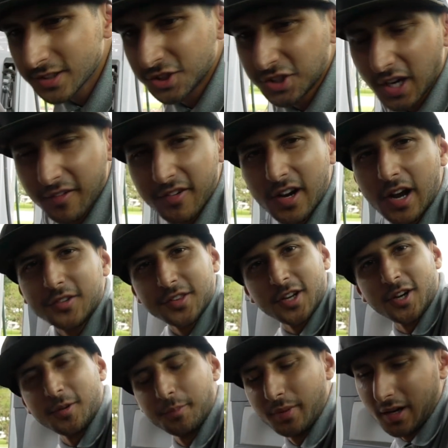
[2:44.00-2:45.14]
to drive it out
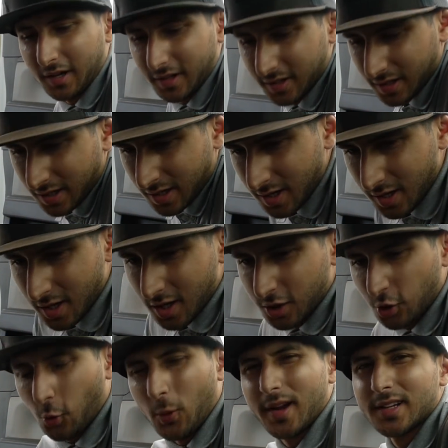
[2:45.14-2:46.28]
there, but
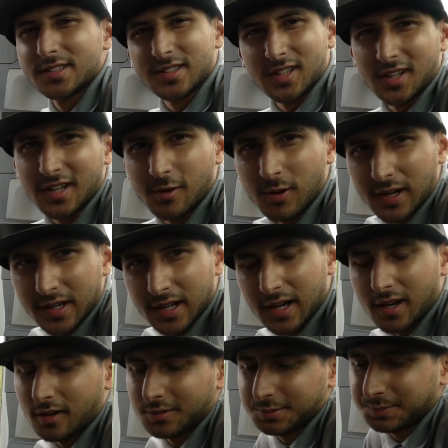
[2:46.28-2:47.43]
the way it's looking right
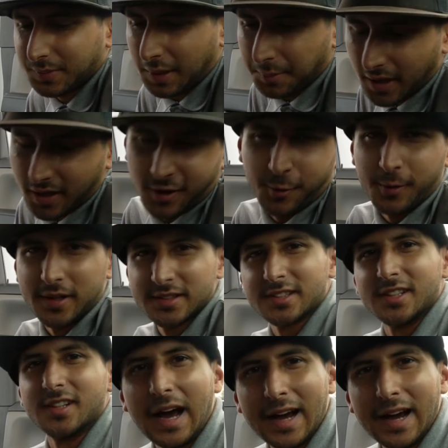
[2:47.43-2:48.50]
now, I'm not gonna risk it.